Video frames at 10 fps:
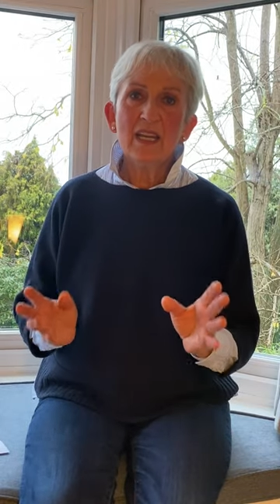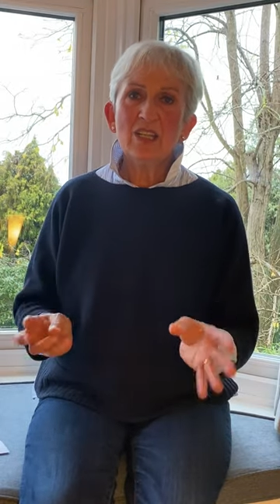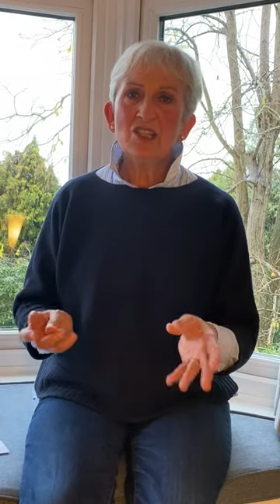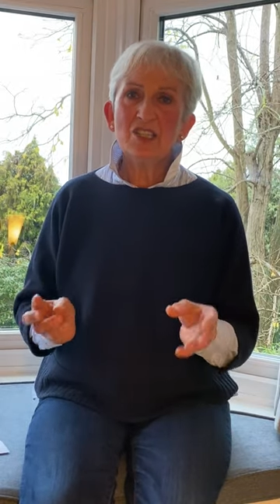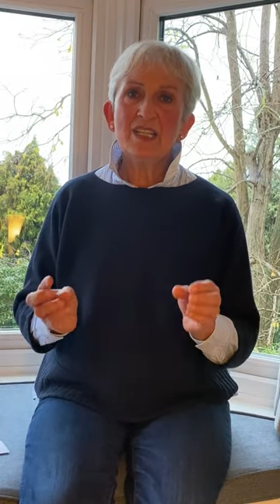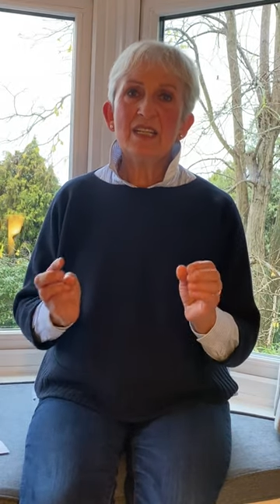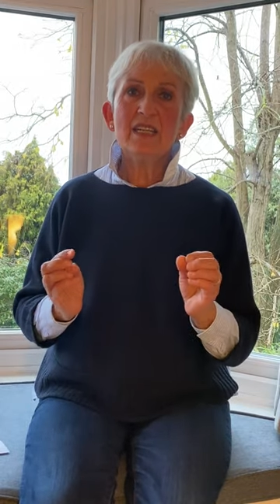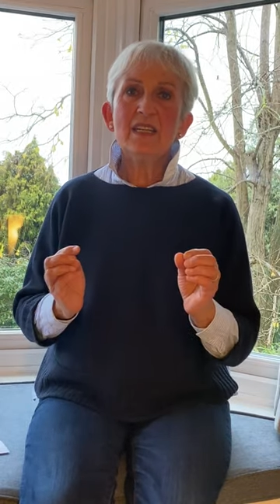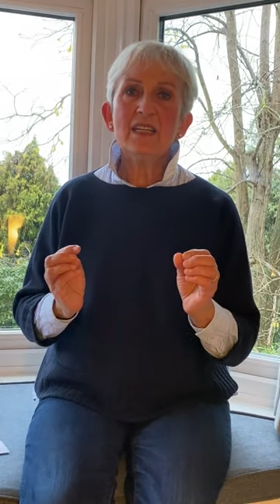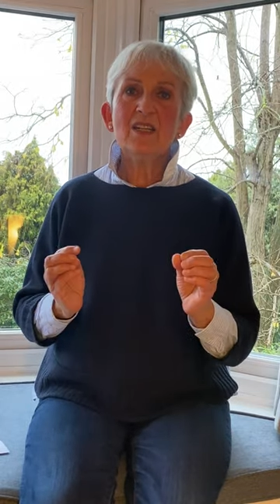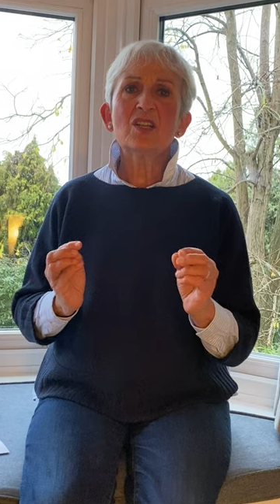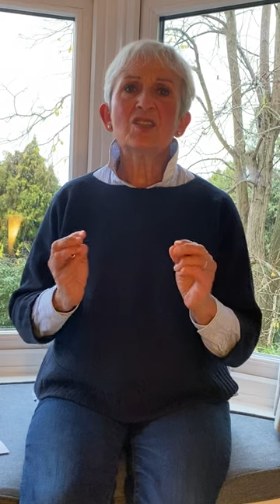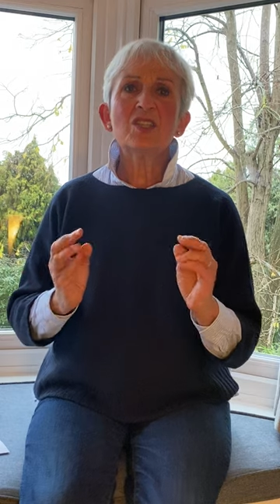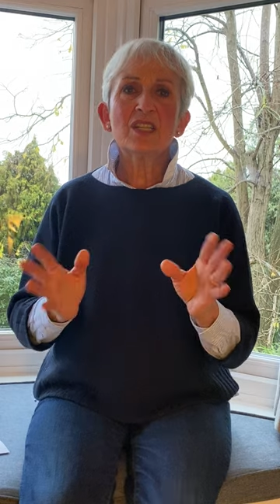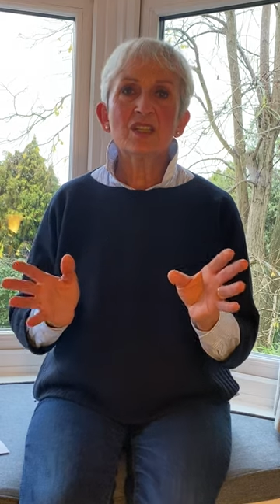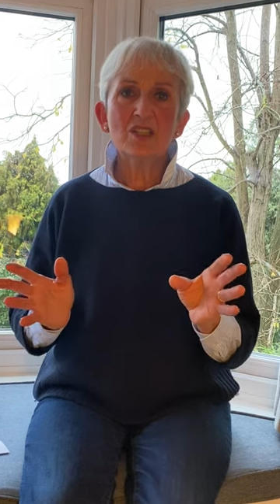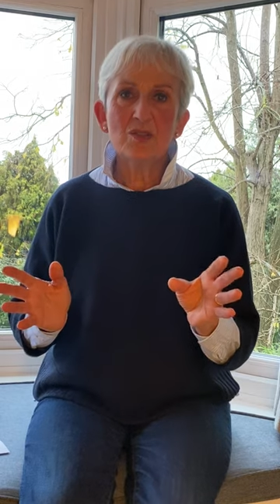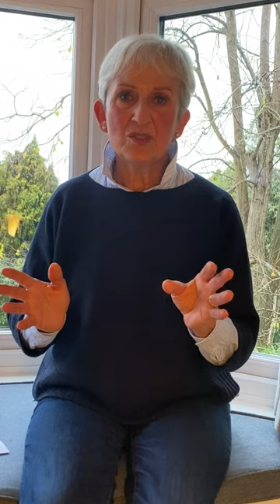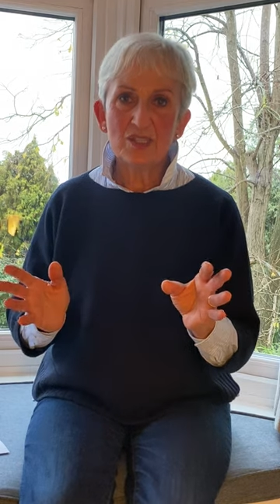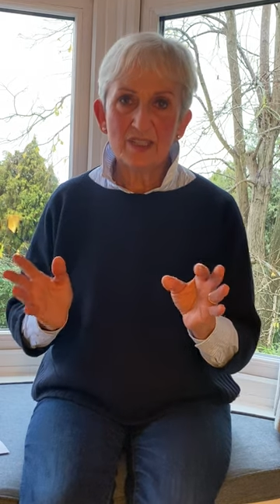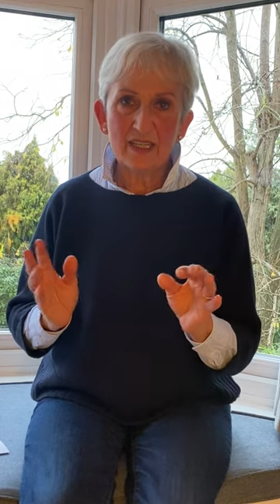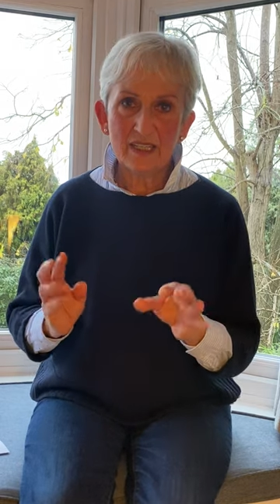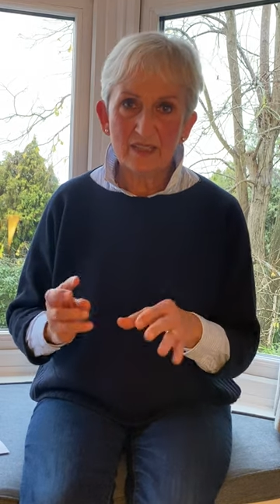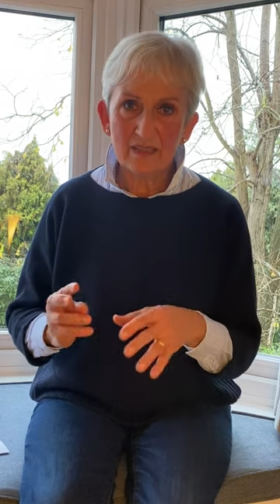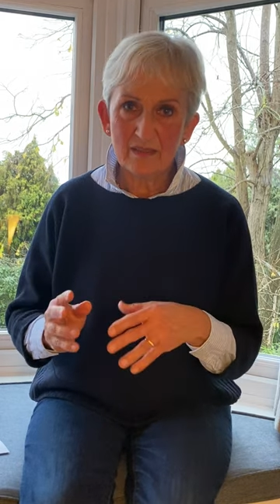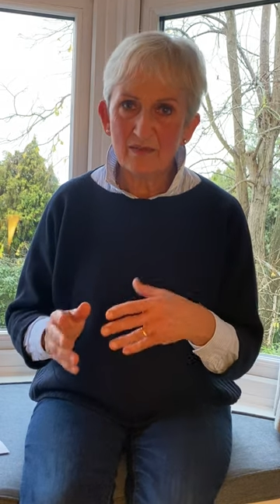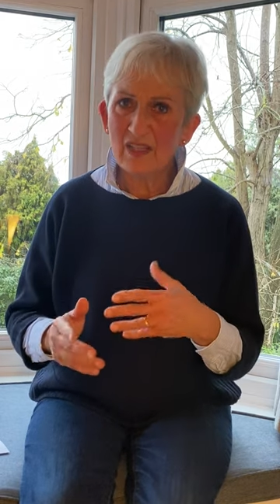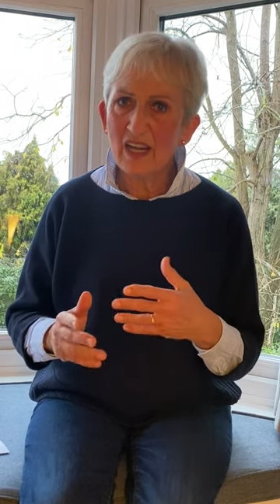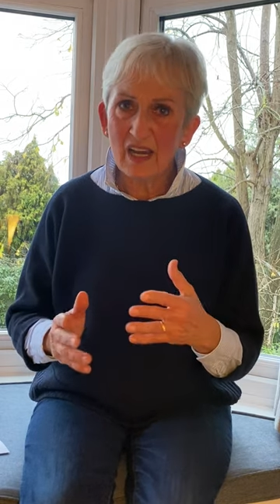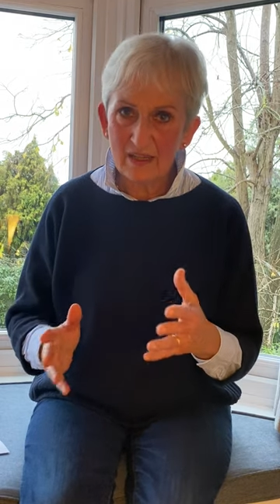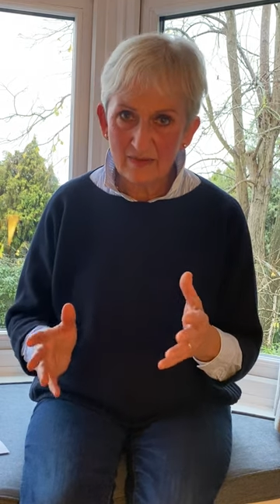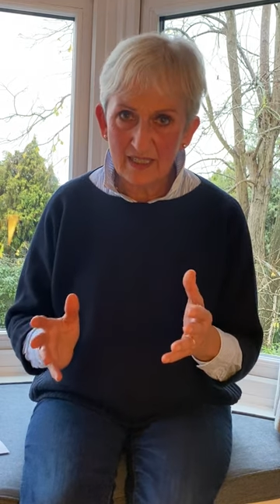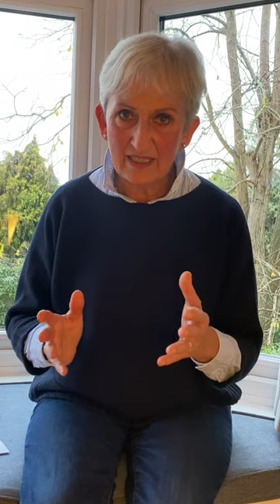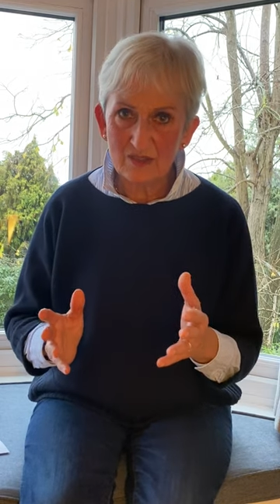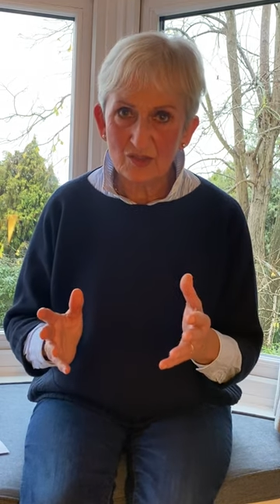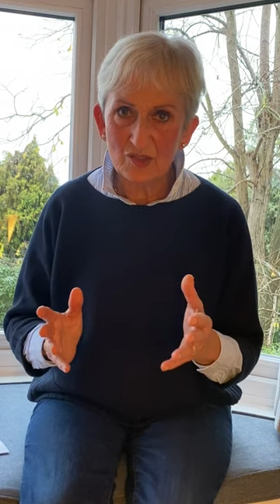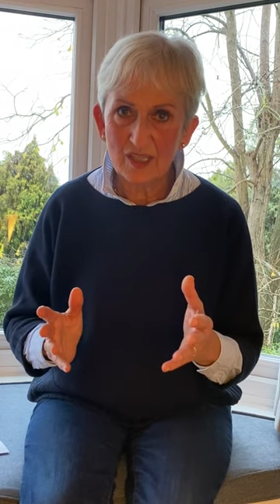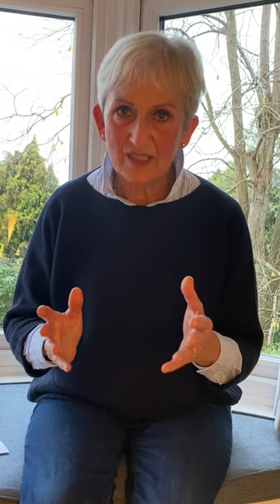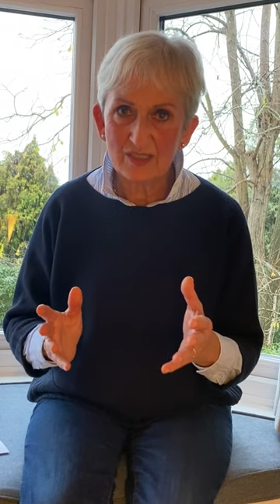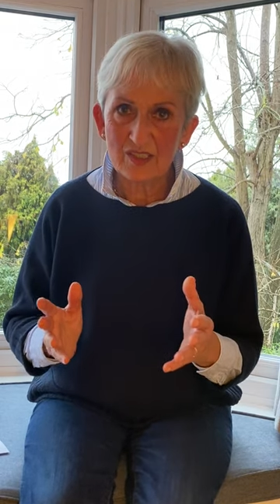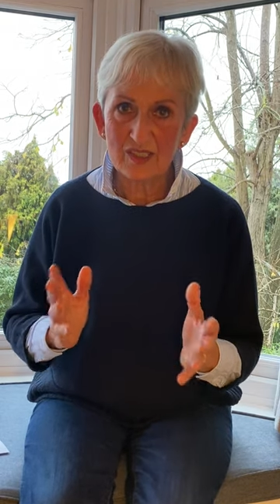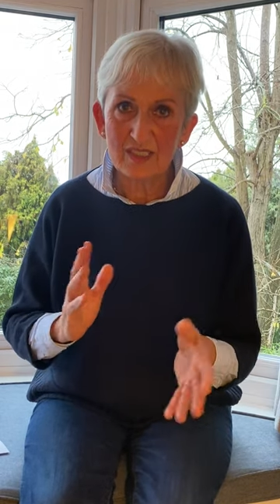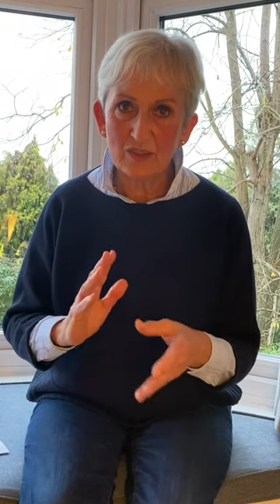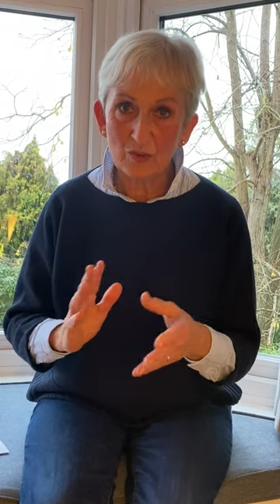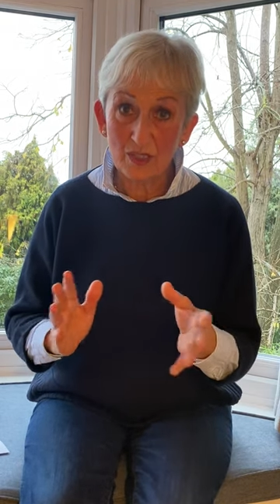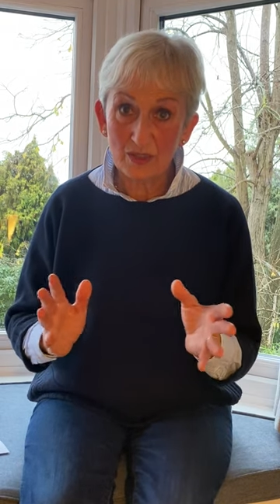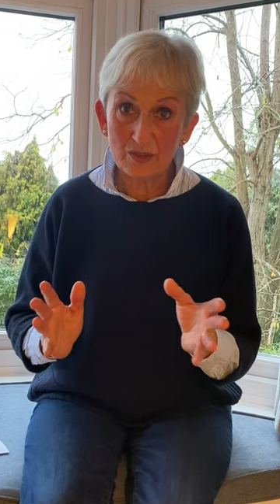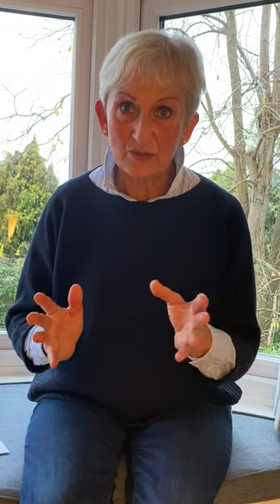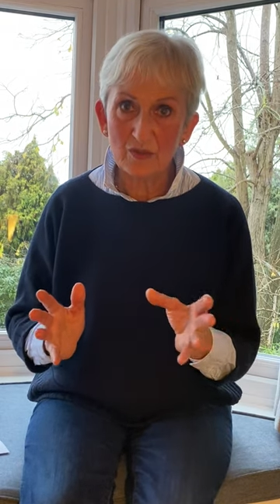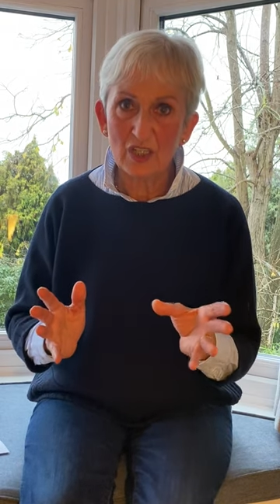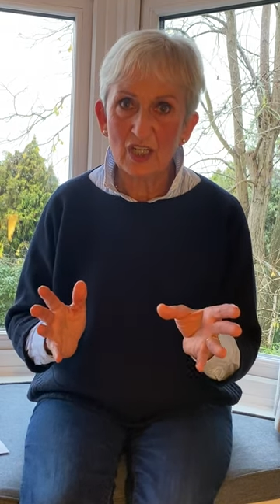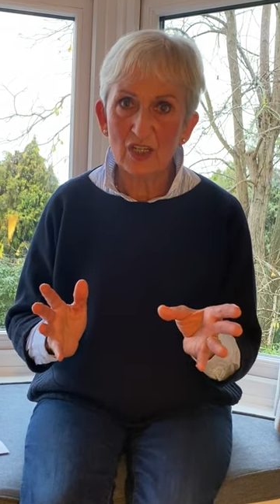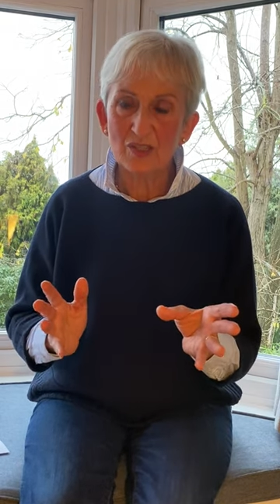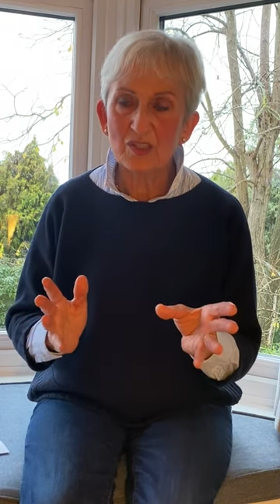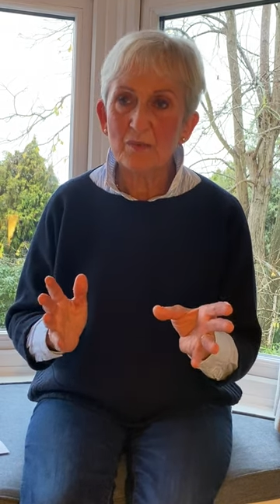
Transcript: she continues to take a lively interest in the world of art.